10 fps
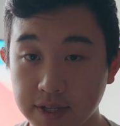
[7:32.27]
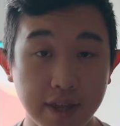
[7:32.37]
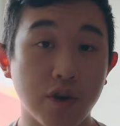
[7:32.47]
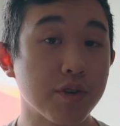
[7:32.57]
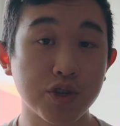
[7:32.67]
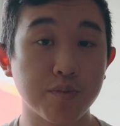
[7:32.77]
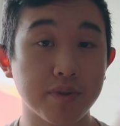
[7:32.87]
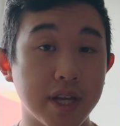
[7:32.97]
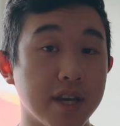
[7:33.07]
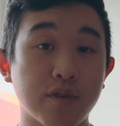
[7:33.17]
And there are also
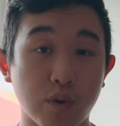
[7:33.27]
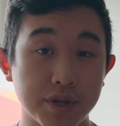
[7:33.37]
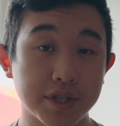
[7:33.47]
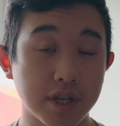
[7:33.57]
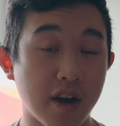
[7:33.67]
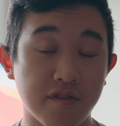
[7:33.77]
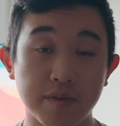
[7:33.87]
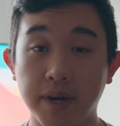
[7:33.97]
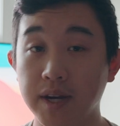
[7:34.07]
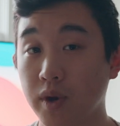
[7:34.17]
plenty of courses offered
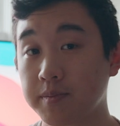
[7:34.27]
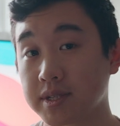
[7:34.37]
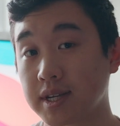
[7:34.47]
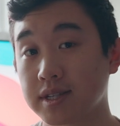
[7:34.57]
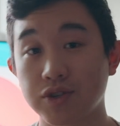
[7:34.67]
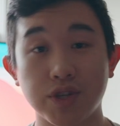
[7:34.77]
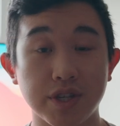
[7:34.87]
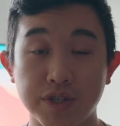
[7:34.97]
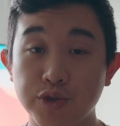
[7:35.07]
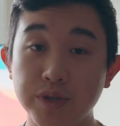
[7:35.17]
by websites such
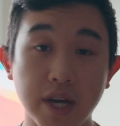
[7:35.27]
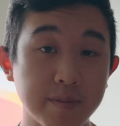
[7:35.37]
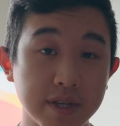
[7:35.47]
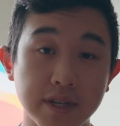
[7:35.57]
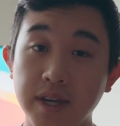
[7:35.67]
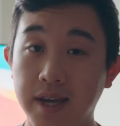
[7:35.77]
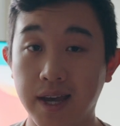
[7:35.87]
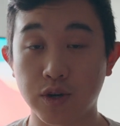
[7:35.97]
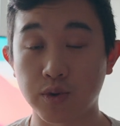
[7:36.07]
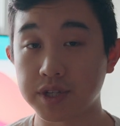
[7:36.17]
as Udemy
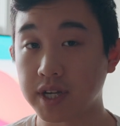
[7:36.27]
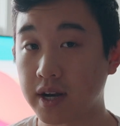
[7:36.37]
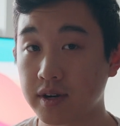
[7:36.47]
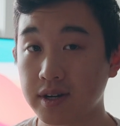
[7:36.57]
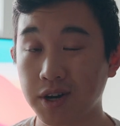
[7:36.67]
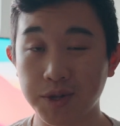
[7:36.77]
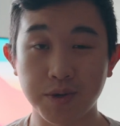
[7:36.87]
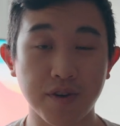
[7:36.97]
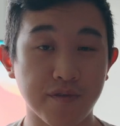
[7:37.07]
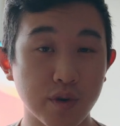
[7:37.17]
and Coursera,
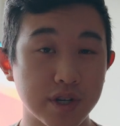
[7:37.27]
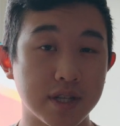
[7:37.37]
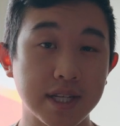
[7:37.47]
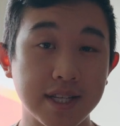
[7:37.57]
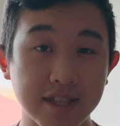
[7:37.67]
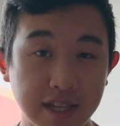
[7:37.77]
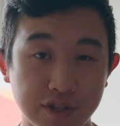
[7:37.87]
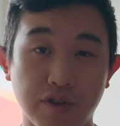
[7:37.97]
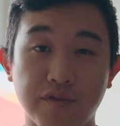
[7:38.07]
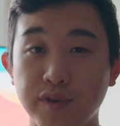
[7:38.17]
although unfortunately, these
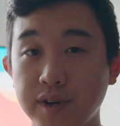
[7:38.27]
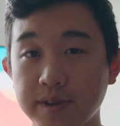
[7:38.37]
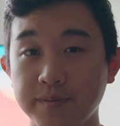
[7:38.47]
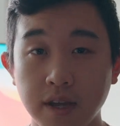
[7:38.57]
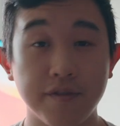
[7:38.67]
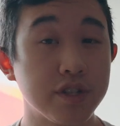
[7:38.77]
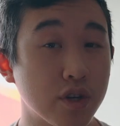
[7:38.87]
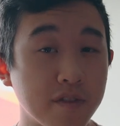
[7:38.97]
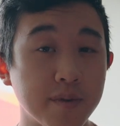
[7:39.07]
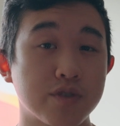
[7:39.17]
aren't free. If you don't
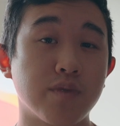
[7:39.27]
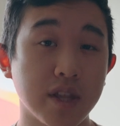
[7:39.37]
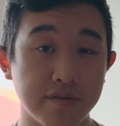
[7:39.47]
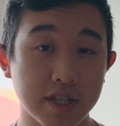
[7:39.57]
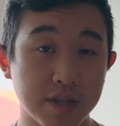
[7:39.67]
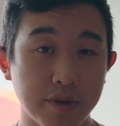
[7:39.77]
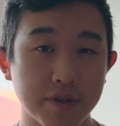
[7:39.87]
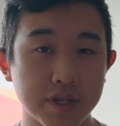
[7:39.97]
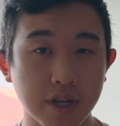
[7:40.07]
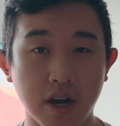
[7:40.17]
have much relevant
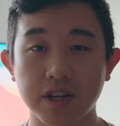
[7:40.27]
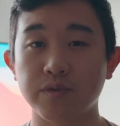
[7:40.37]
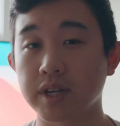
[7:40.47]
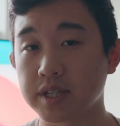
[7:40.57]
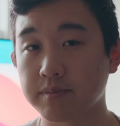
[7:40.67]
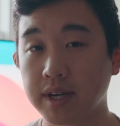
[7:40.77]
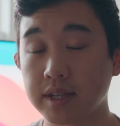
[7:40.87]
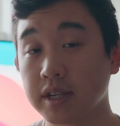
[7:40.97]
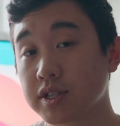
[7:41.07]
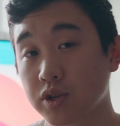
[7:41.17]
experiences on your resume,
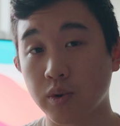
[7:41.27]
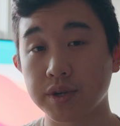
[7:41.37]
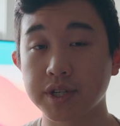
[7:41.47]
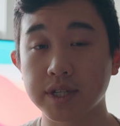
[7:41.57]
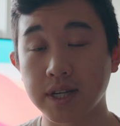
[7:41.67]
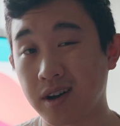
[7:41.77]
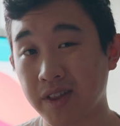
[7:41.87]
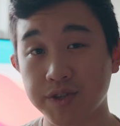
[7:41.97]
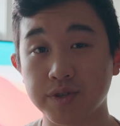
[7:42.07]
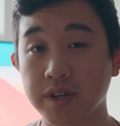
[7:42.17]
these courses and
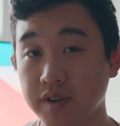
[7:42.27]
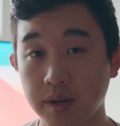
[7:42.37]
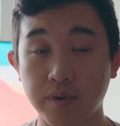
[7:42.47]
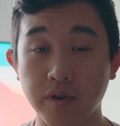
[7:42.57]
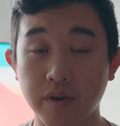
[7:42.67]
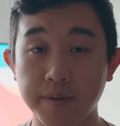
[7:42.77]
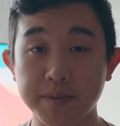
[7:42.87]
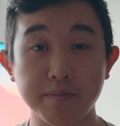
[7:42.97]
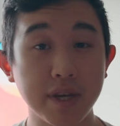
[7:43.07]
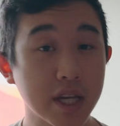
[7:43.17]
online certificate
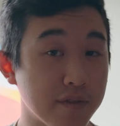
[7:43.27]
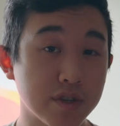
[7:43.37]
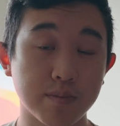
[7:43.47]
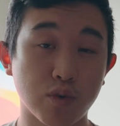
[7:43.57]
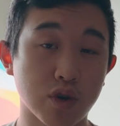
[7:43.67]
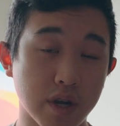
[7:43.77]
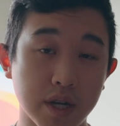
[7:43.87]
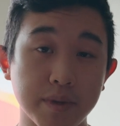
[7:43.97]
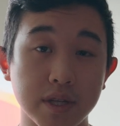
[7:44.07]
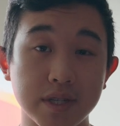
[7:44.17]
programs may give you some more
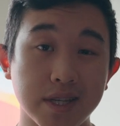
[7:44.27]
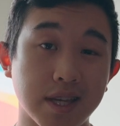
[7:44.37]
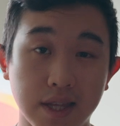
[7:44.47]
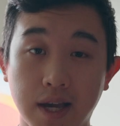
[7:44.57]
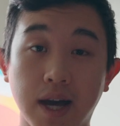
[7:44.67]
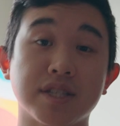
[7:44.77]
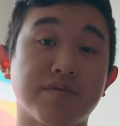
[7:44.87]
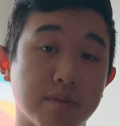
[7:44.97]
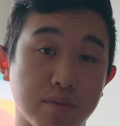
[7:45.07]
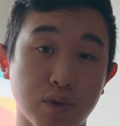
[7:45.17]
credibility in the eyes of
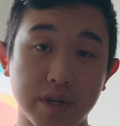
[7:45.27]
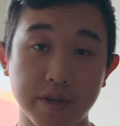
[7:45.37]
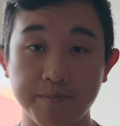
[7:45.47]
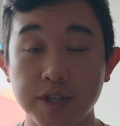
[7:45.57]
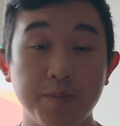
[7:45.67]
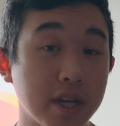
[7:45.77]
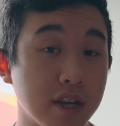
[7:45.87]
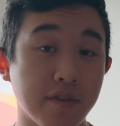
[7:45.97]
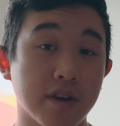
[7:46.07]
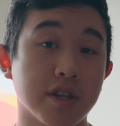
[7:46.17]
an employer. Speaking
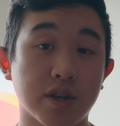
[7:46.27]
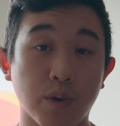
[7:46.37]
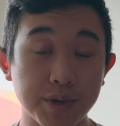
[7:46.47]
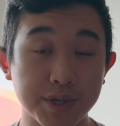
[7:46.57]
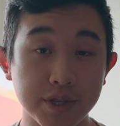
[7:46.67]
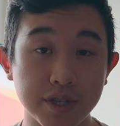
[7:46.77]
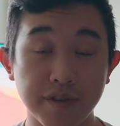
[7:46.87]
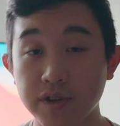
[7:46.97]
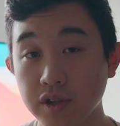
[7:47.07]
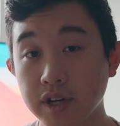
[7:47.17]
of online courses,
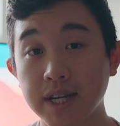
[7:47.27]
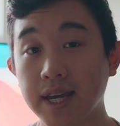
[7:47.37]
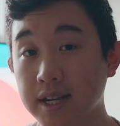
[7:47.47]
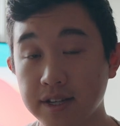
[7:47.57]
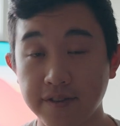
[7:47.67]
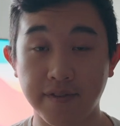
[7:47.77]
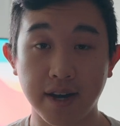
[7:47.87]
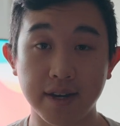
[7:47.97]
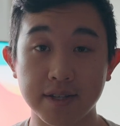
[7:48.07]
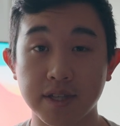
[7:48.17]
if you're looking to get into
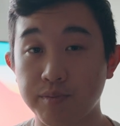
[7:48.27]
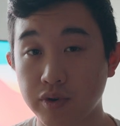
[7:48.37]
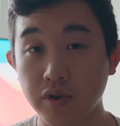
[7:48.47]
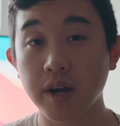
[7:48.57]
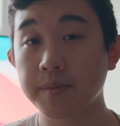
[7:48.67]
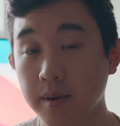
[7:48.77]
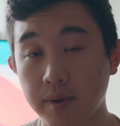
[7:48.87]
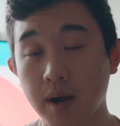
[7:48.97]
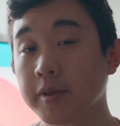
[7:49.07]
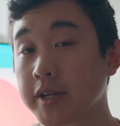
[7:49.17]
finance, the program that
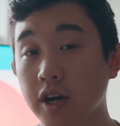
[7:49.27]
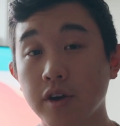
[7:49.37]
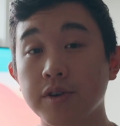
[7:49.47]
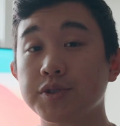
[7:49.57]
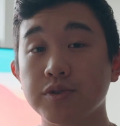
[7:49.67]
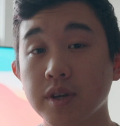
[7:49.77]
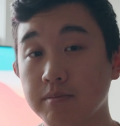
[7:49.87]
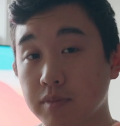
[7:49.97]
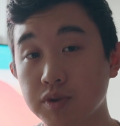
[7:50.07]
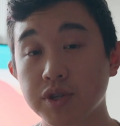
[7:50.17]
probably garners you the
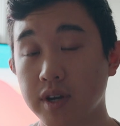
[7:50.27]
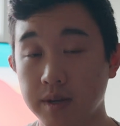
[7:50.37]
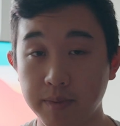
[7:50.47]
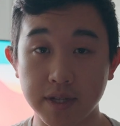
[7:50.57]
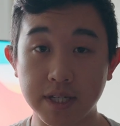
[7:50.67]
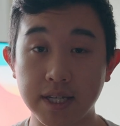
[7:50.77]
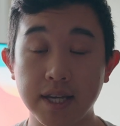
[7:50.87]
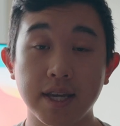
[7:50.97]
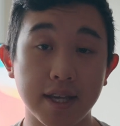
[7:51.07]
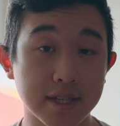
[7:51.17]
most credibility
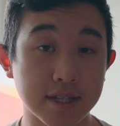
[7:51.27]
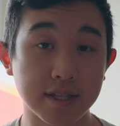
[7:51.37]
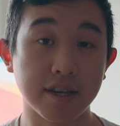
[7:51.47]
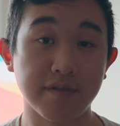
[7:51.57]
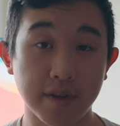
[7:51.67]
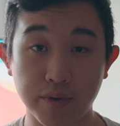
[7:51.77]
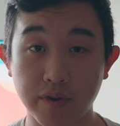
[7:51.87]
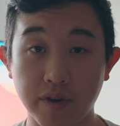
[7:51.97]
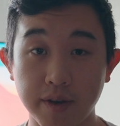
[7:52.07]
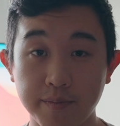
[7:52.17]
is the CFA
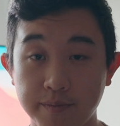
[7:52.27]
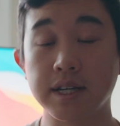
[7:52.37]
program.